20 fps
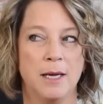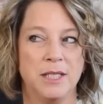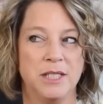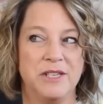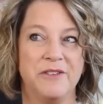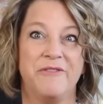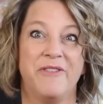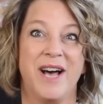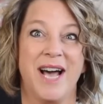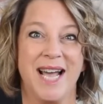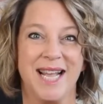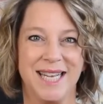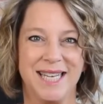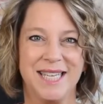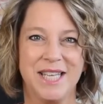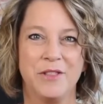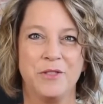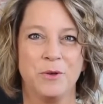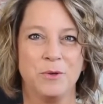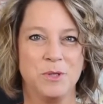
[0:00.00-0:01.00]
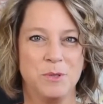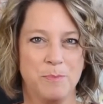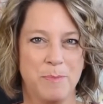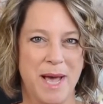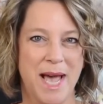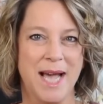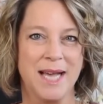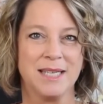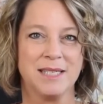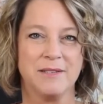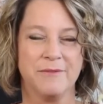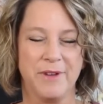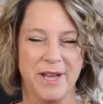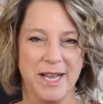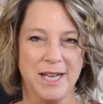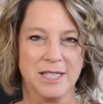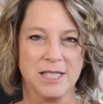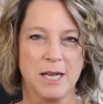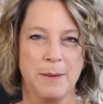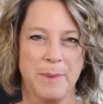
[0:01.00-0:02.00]
divide those bags of
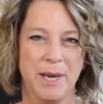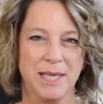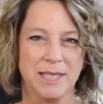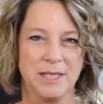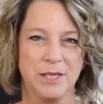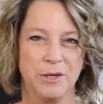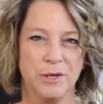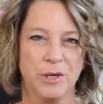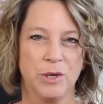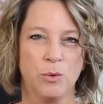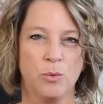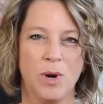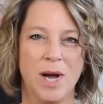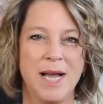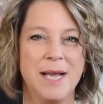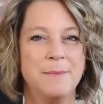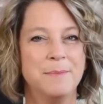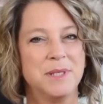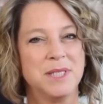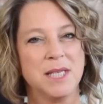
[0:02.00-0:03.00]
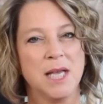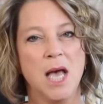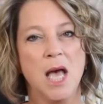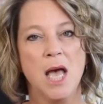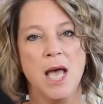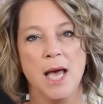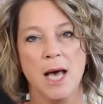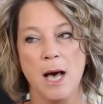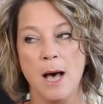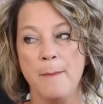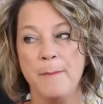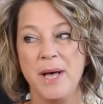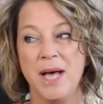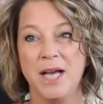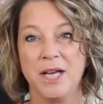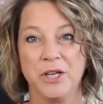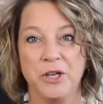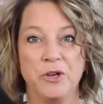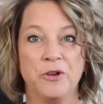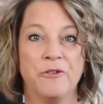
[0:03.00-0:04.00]
antibacterial wipes
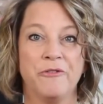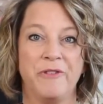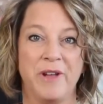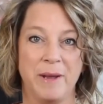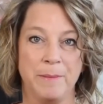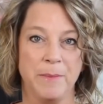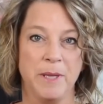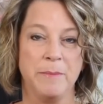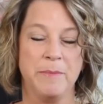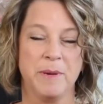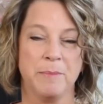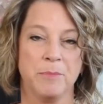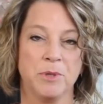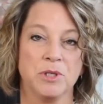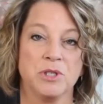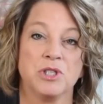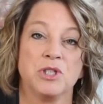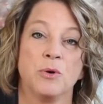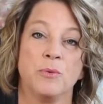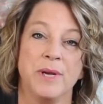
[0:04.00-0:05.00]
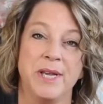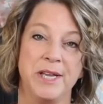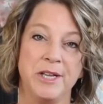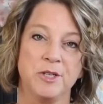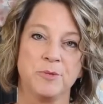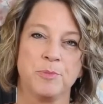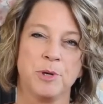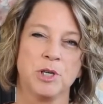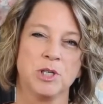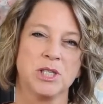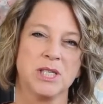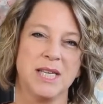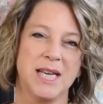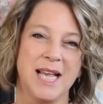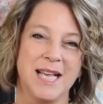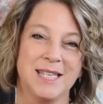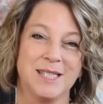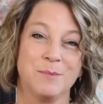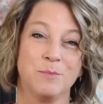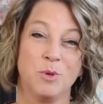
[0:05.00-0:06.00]
among your family members. So each person
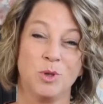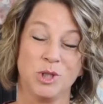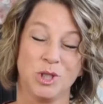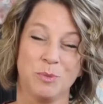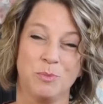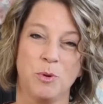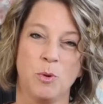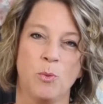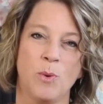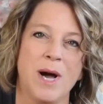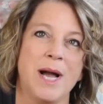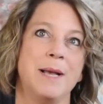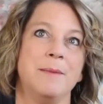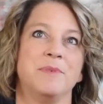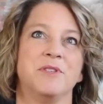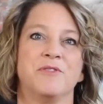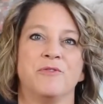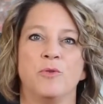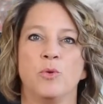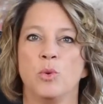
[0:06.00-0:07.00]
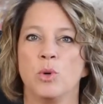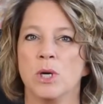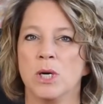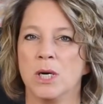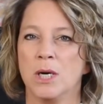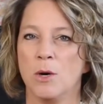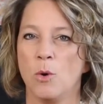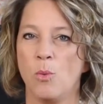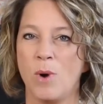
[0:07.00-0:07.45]
has multiple wipes for